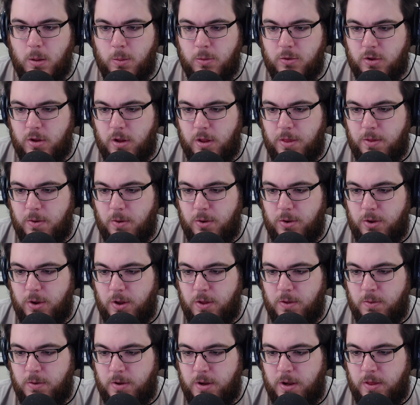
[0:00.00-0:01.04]
just gonna throw
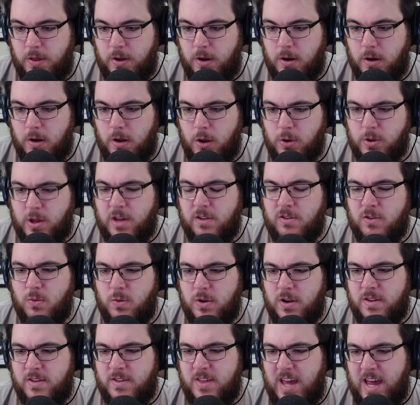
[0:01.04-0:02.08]
another one in there. Okay, so what
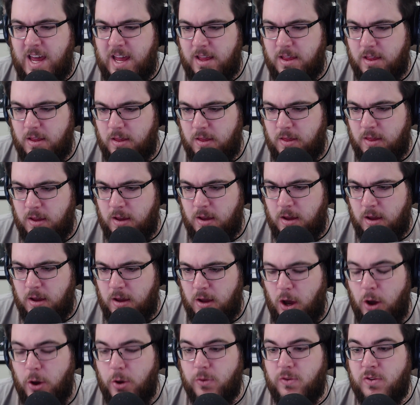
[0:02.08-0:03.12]
is that?
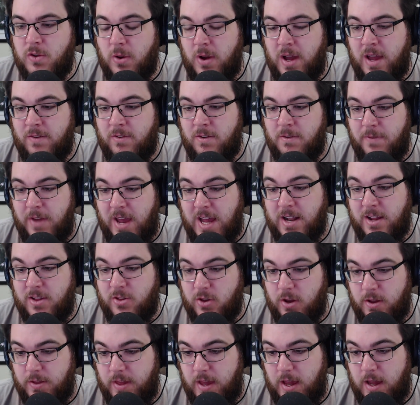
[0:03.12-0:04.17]
So I have advantage
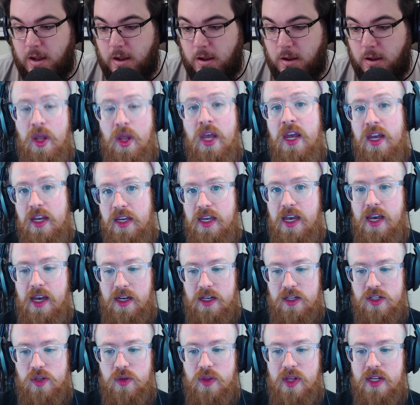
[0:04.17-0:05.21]
on that. Yeah,
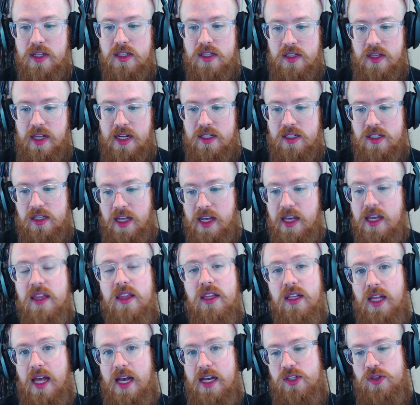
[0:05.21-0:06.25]
so that's like
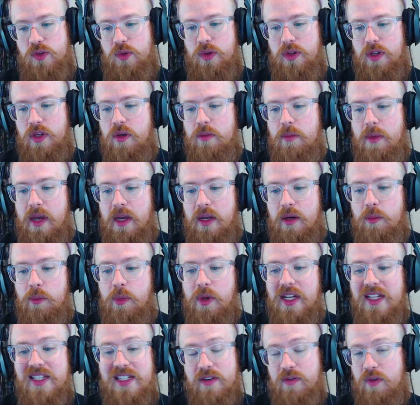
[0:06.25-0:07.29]
the last roll that you made, but
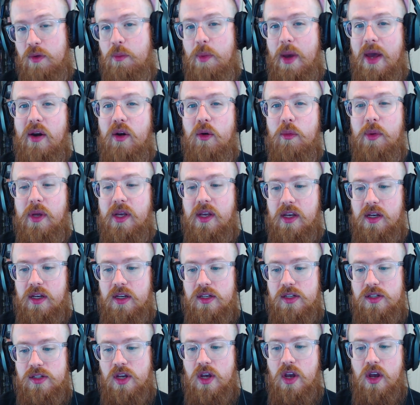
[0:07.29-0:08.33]
it's even better
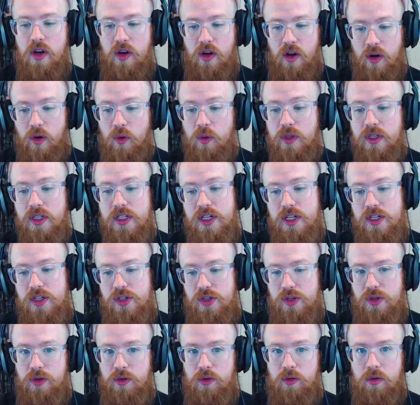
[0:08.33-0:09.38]
because not only did
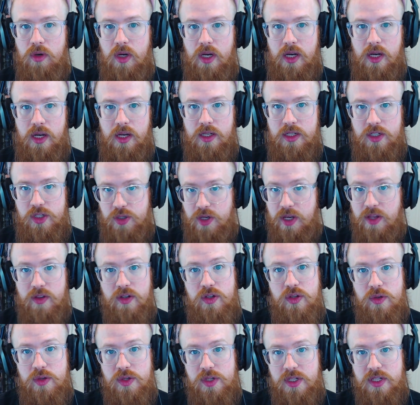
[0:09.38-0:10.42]
you get the
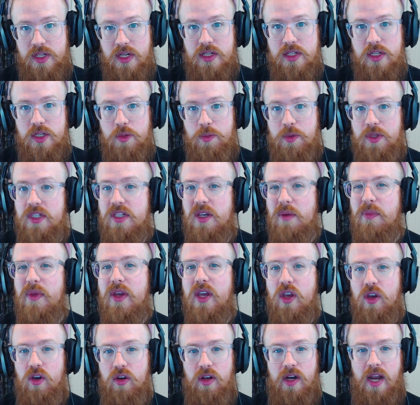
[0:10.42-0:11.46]
2 successes, but
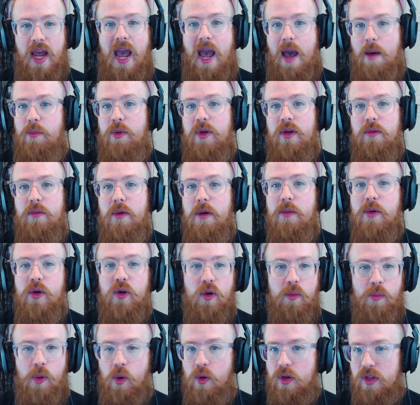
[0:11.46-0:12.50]
something good happened. Maybe your
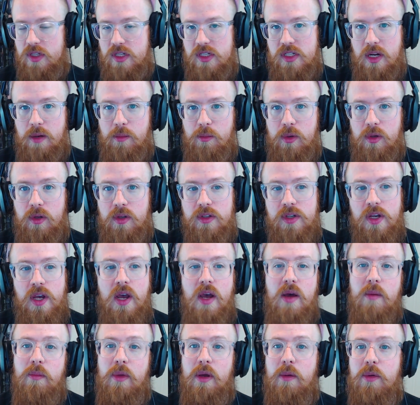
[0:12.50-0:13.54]
opponent stumbled.
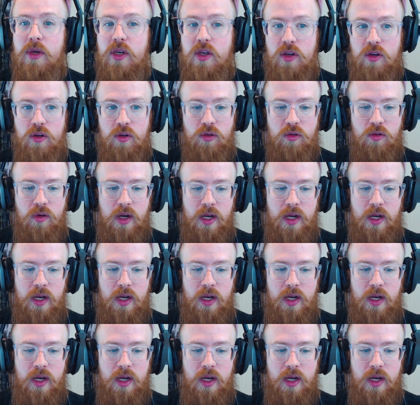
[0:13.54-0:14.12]
Maybe you